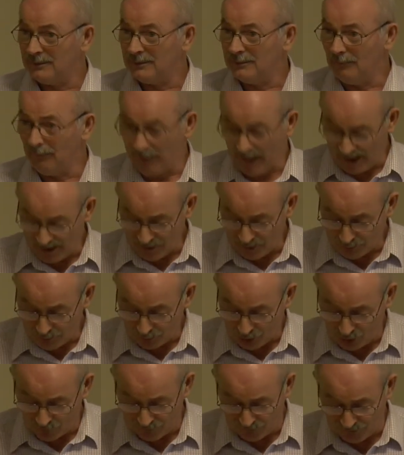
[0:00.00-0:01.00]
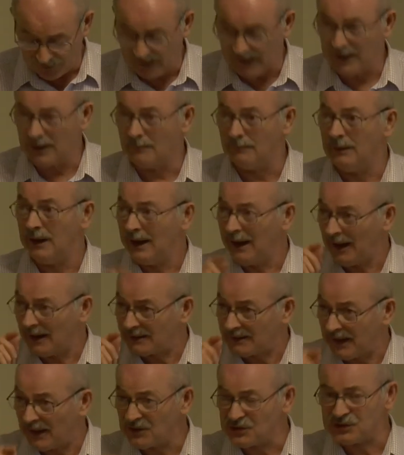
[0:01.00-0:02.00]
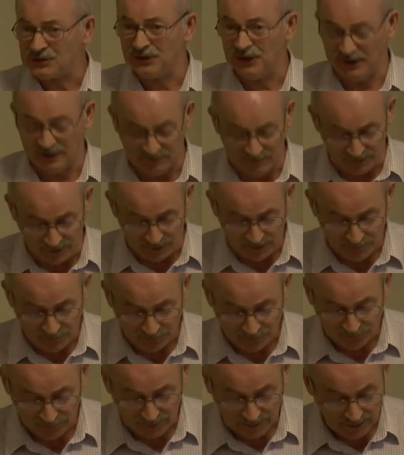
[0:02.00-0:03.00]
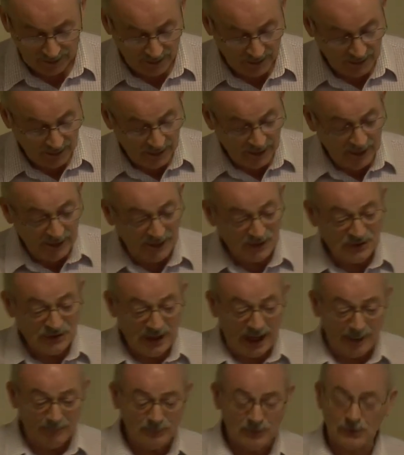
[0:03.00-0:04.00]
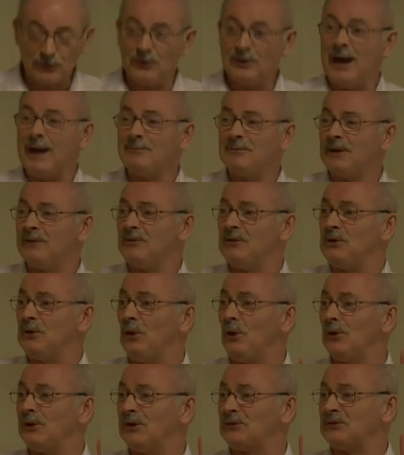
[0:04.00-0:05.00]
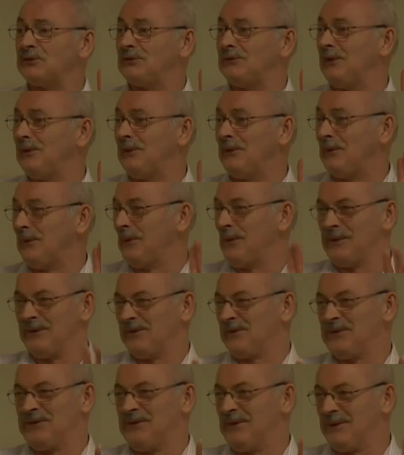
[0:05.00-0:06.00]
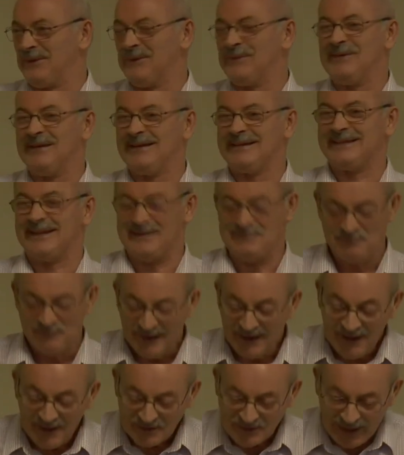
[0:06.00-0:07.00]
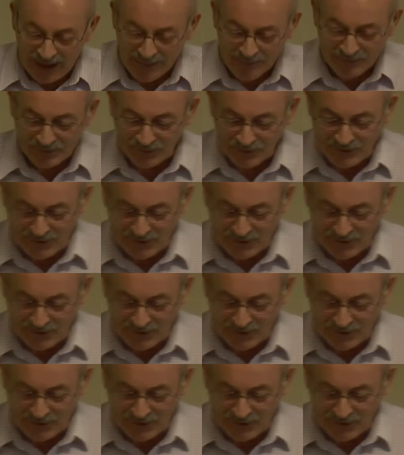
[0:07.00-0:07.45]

by the prophet Nahum against Nineveh. In chapter 2, I'm giving you all this, so you can do all this on your own, you see. Chapter